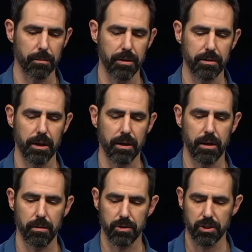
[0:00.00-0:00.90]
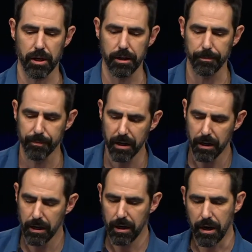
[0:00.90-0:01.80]
going to take care of the child.
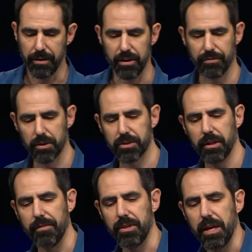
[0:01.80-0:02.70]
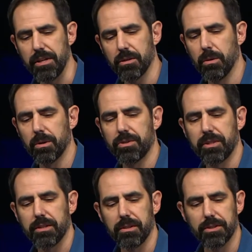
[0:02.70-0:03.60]
And then in verse 11, the angel Lord
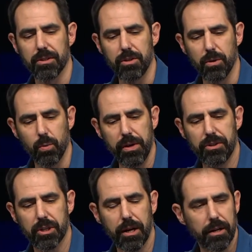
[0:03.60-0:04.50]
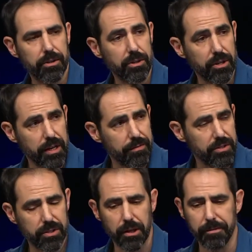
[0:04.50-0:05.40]
says, Listen, you're with child and you're going to have a
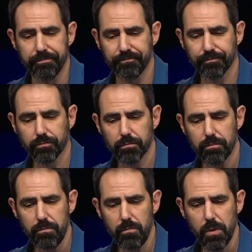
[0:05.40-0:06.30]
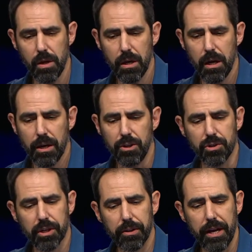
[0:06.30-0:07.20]
son. You
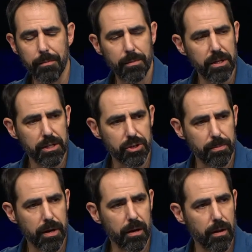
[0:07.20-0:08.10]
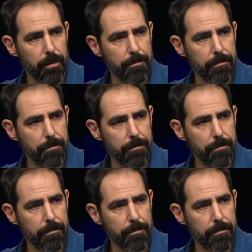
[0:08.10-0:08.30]
shall name him Ishmael